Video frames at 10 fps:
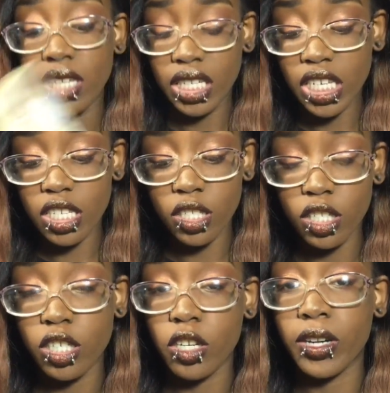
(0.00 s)
It doesn't
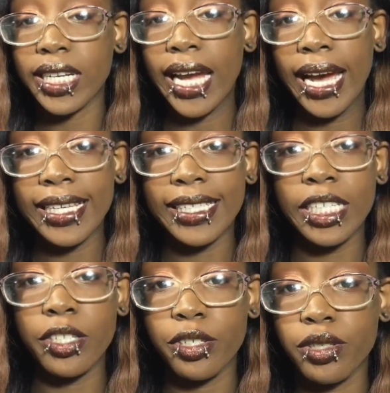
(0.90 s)
look good on the eyes
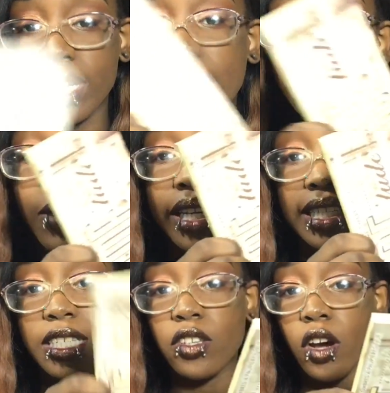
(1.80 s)
either. So that's why
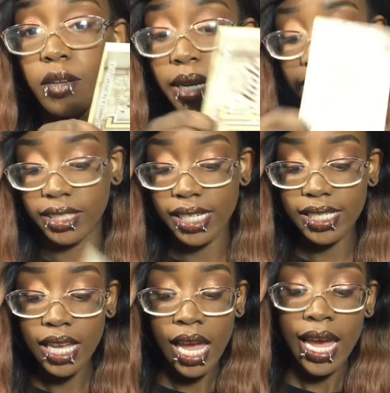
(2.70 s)
this is on my list.